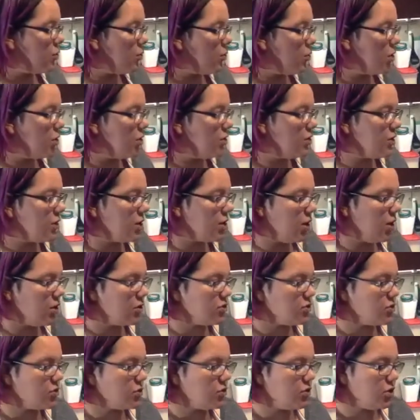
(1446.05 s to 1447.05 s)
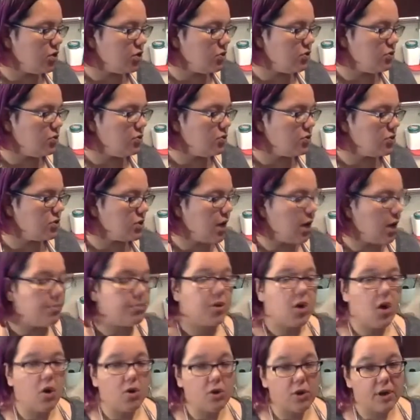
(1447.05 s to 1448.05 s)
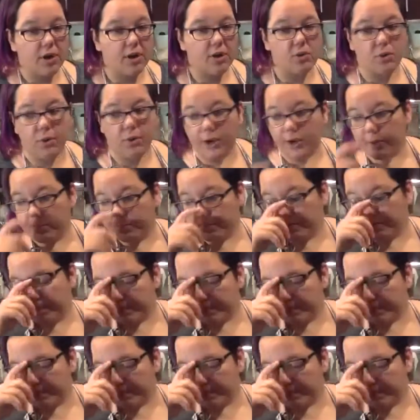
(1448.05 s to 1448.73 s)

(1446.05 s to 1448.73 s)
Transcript: or you could also use um, coconut oil.